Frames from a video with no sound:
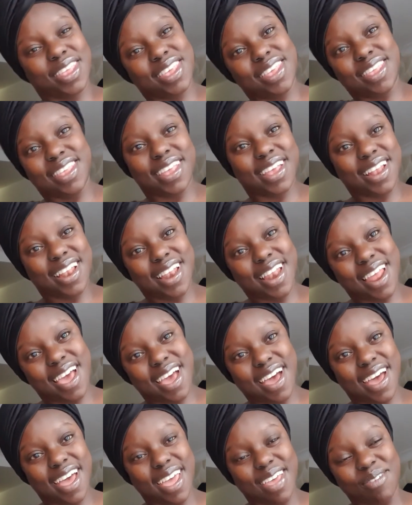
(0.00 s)
is the
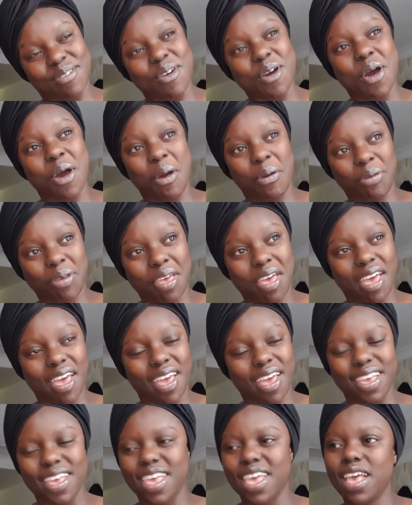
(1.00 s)
life.
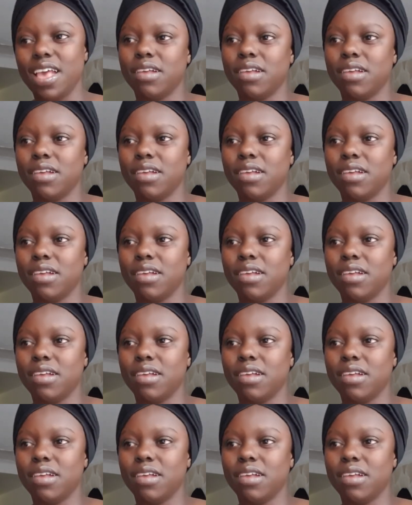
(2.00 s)
Okay.